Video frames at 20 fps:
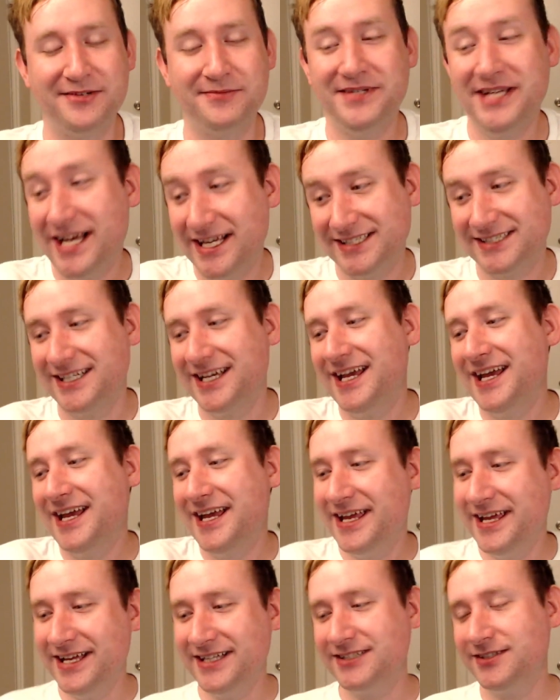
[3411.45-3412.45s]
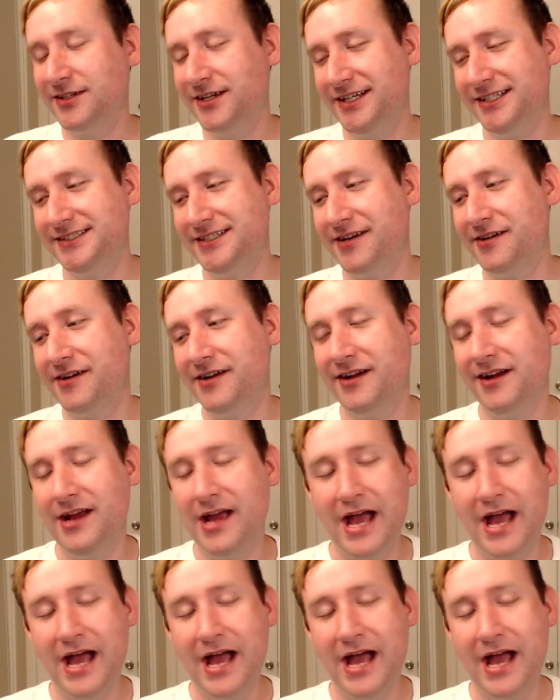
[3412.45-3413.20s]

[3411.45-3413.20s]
Yes, he's cooking dinner.